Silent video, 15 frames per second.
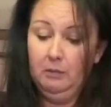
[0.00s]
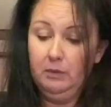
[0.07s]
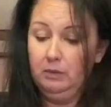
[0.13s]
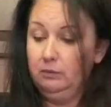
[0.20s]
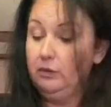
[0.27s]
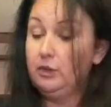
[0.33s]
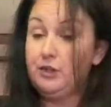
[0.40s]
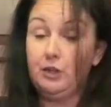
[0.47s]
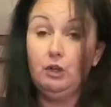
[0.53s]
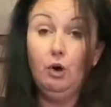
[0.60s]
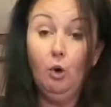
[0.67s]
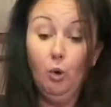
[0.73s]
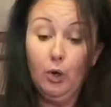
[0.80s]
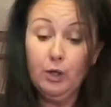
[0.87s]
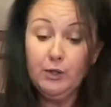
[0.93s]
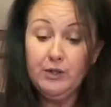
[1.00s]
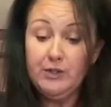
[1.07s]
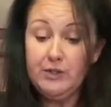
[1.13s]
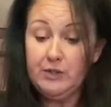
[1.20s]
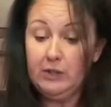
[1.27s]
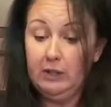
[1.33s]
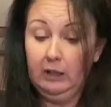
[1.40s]
There's a
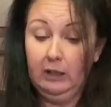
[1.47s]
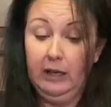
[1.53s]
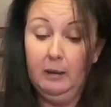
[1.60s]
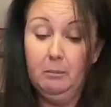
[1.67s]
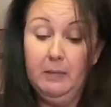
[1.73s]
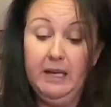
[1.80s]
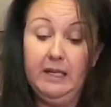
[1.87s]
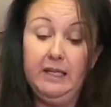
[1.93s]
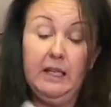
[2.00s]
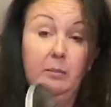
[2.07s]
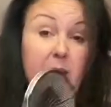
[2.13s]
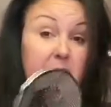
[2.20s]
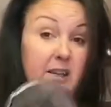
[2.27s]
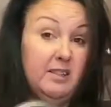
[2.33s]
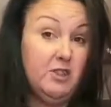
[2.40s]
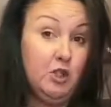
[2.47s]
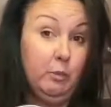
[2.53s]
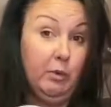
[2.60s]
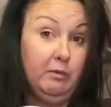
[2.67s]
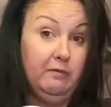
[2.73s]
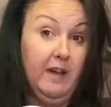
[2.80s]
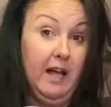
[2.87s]
coarse, a medium, and a
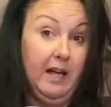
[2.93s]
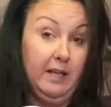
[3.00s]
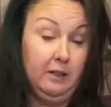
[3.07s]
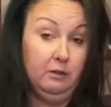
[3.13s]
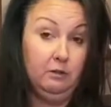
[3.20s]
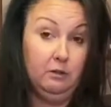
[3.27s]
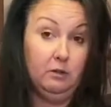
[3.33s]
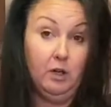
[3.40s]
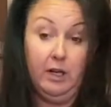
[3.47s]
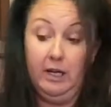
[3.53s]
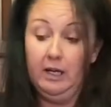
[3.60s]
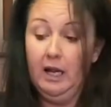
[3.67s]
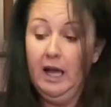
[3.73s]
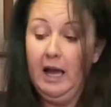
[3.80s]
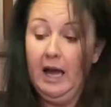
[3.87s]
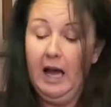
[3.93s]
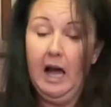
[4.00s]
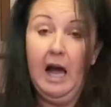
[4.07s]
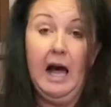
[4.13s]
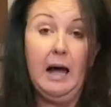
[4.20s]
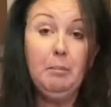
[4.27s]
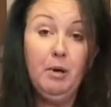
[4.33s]
super fine grade.
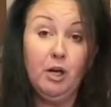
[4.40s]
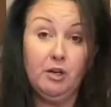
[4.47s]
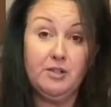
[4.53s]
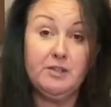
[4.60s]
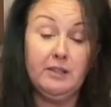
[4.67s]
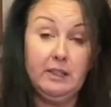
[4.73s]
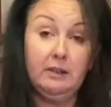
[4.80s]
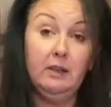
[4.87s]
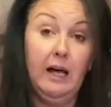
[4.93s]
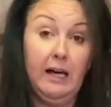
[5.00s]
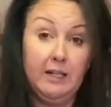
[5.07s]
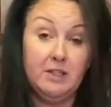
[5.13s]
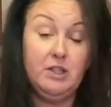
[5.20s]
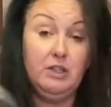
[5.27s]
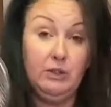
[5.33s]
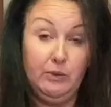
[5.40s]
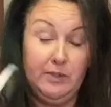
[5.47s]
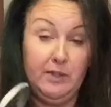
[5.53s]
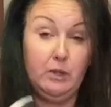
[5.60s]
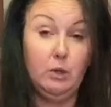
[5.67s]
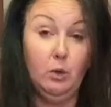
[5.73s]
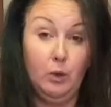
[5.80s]
I personally like to use
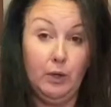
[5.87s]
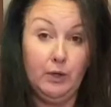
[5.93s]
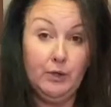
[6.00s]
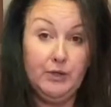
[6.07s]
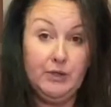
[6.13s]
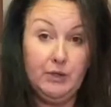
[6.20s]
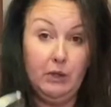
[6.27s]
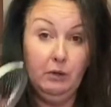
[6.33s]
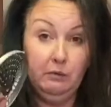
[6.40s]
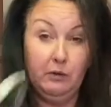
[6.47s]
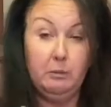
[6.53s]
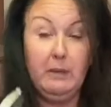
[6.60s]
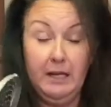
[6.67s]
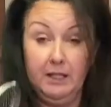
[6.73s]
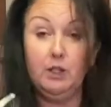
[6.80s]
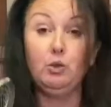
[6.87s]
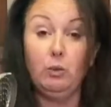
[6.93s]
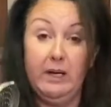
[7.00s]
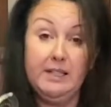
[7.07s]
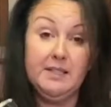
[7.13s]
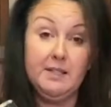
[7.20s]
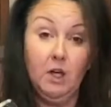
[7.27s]
the coarse for making
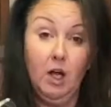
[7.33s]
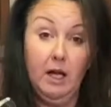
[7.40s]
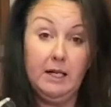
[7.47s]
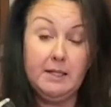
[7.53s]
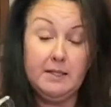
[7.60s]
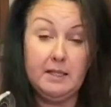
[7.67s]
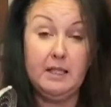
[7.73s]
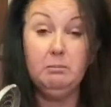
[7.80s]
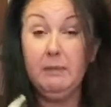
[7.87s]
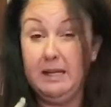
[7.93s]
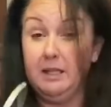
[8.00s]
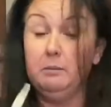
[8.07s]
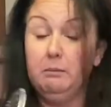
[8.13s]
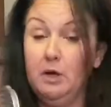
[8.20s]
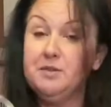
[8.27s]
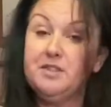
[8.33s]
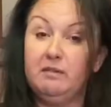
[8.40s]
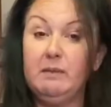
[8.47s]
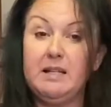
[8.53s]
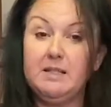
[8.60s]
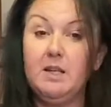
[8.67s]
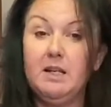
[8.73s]
red sauce and making most of
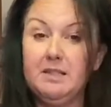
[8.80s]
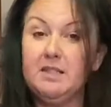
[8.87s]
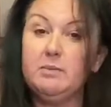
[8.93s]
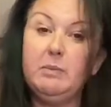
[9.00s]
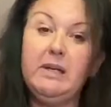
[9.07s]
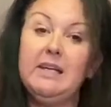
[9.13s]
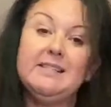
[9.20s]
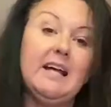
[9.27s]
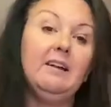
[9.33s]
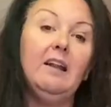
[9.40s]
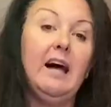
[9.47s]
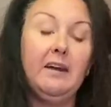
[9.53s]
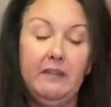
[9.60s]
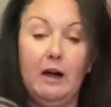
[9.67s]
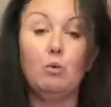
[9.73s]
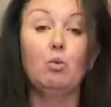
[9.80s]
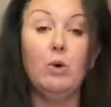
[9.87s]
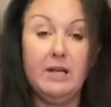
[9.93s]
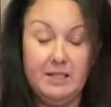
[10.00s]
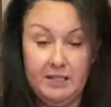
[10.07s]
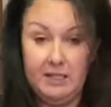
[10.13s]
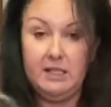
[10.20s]
my sauces because I like that
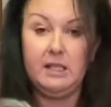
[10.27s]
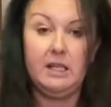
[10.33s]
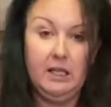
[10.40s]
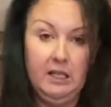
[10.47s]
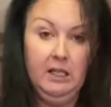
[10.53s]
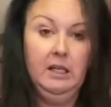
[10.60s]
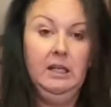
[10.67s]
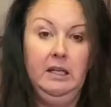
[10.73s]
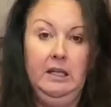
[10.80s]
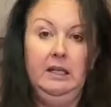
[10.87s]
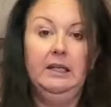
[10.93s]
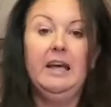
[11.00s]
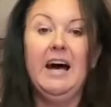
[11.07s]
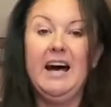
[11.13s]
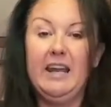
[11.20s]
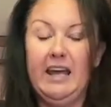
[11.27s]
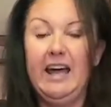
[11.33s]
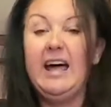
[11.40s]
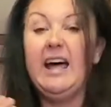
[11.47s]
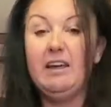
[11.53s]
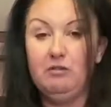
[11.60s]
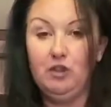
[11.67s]
rustic, kind of
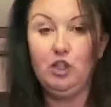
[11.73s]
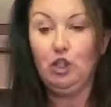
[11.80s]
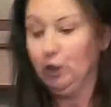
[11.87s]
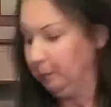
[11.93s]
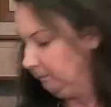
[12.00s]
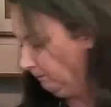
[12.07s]
heavier